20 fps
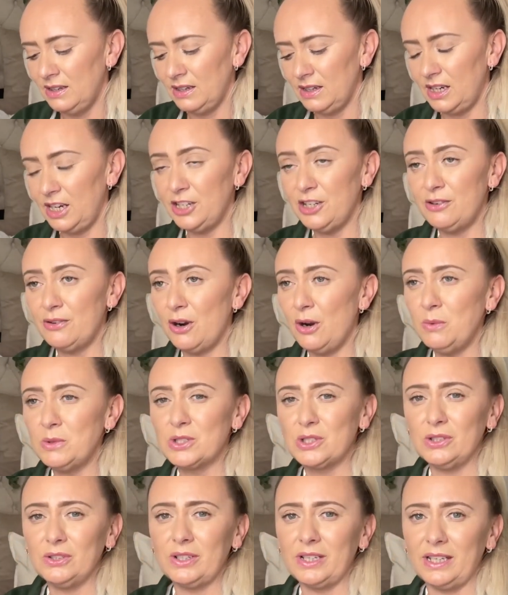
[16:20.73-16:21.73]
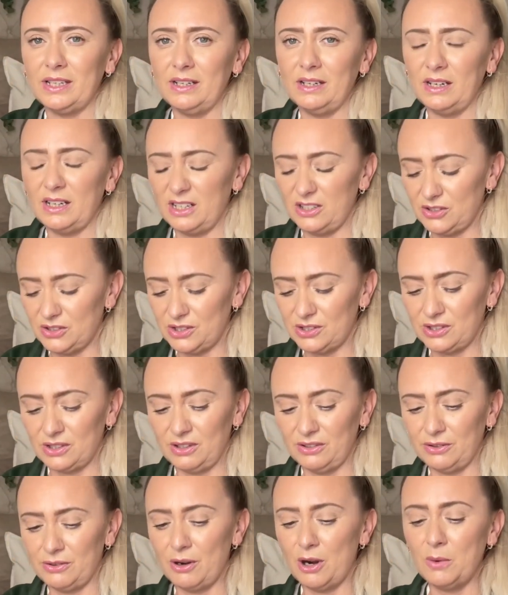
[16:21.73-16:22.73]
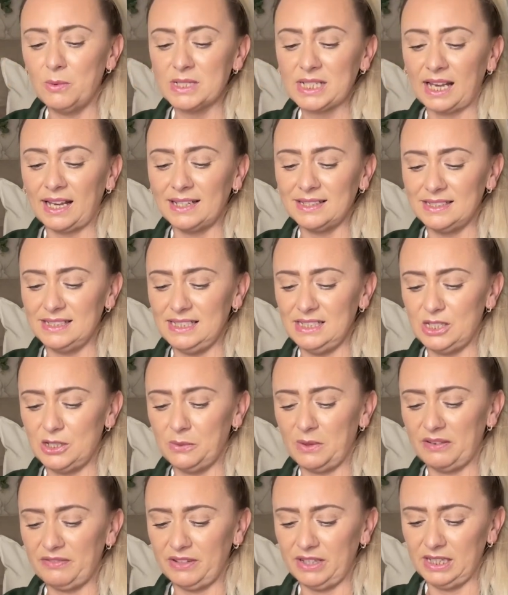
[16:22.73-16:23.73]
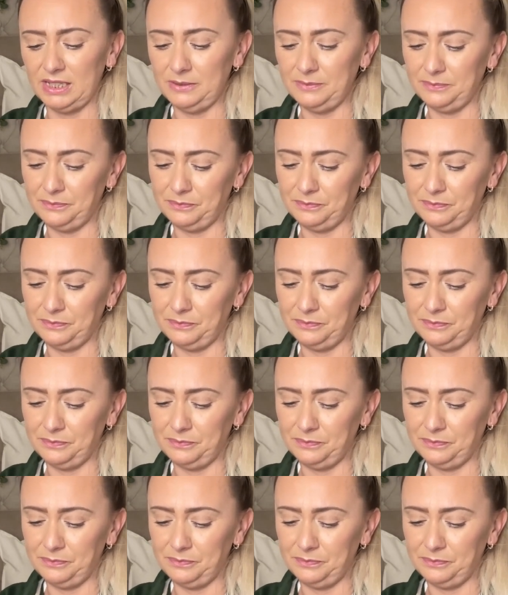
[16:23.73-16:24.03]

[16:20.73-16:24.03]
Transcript: and you're always looking, and I just thought they're always handy to have in.